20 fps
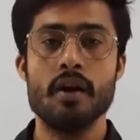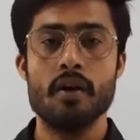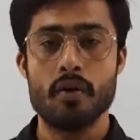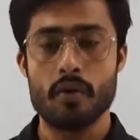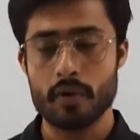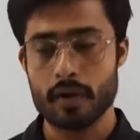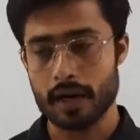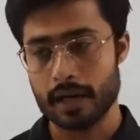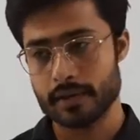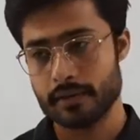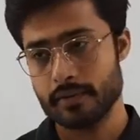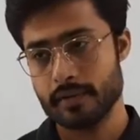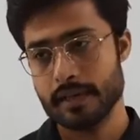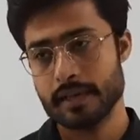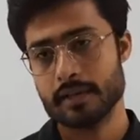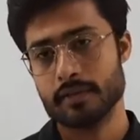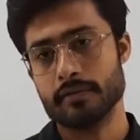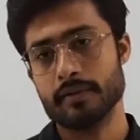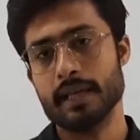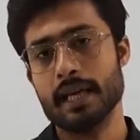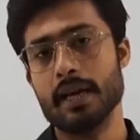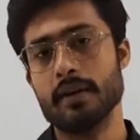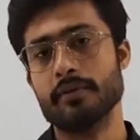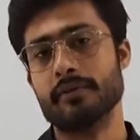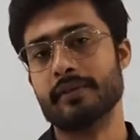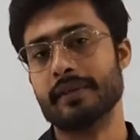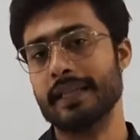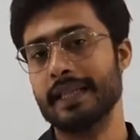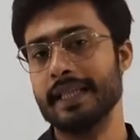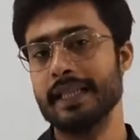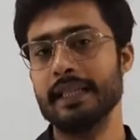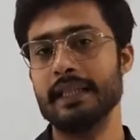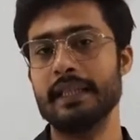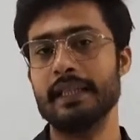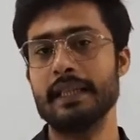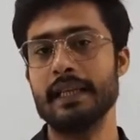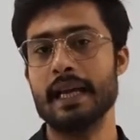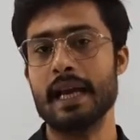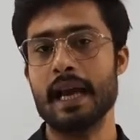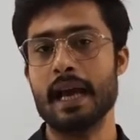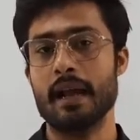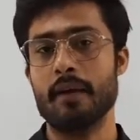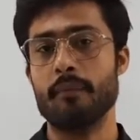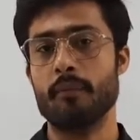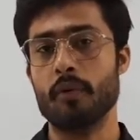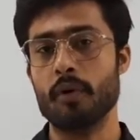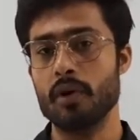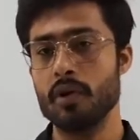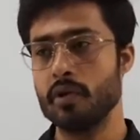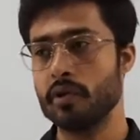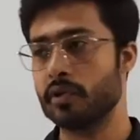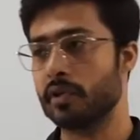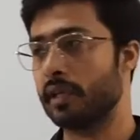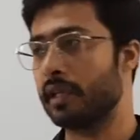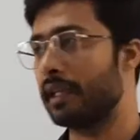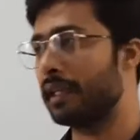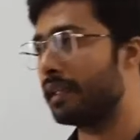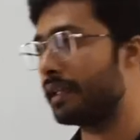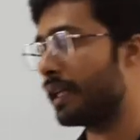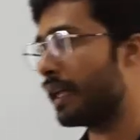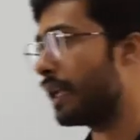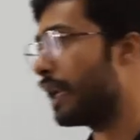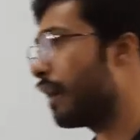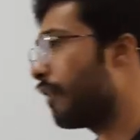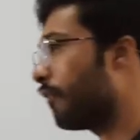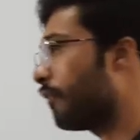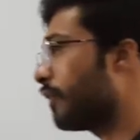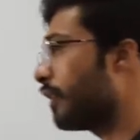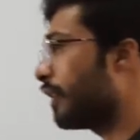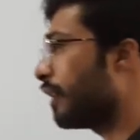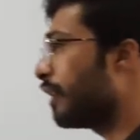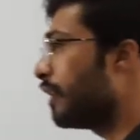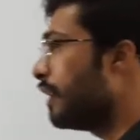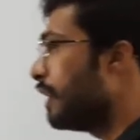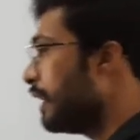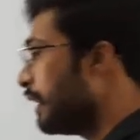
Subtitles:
Okay students, we have seen the air pollution, and then after